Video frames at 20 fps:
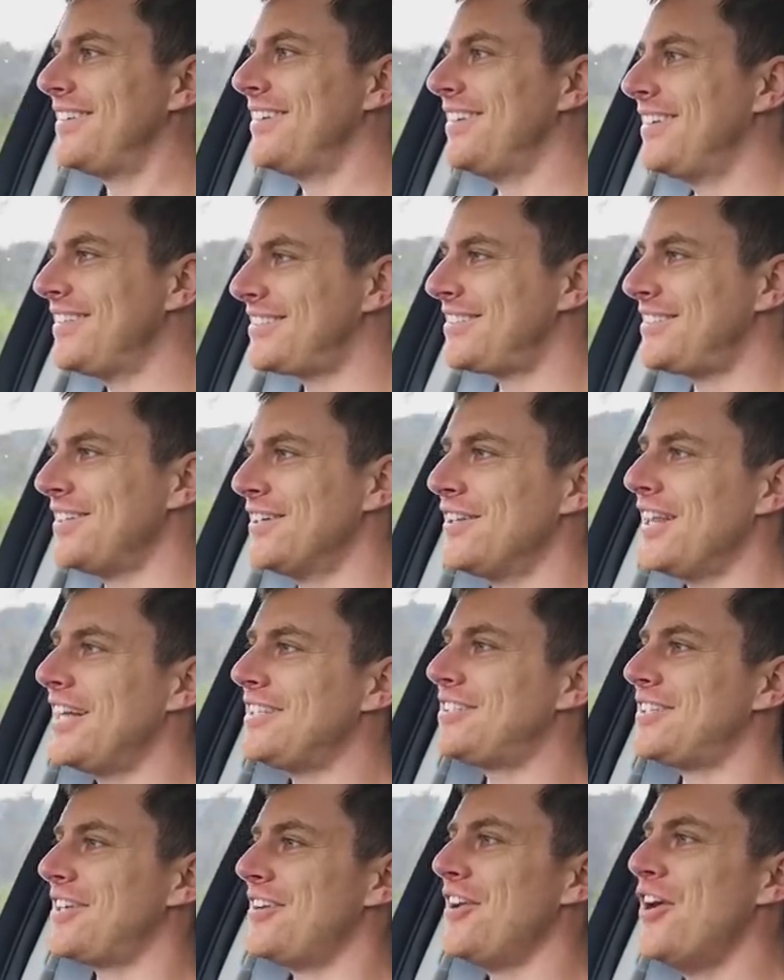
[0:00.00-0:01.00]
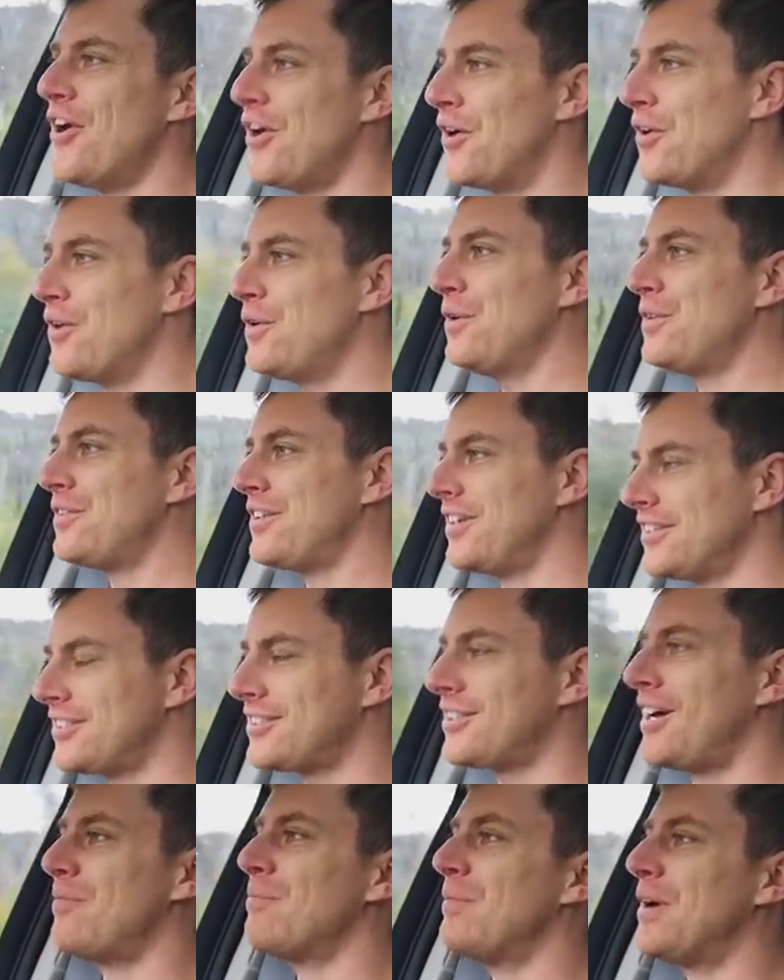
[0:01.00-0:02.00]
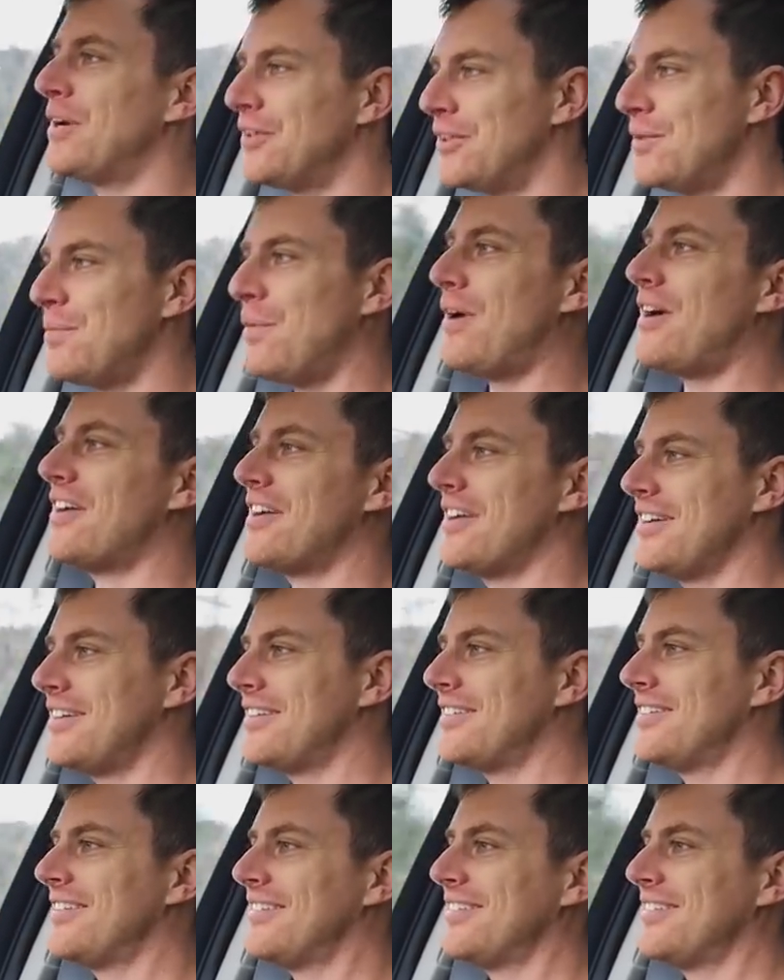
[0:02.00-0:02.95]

it still lets you know there's something under the bonnet.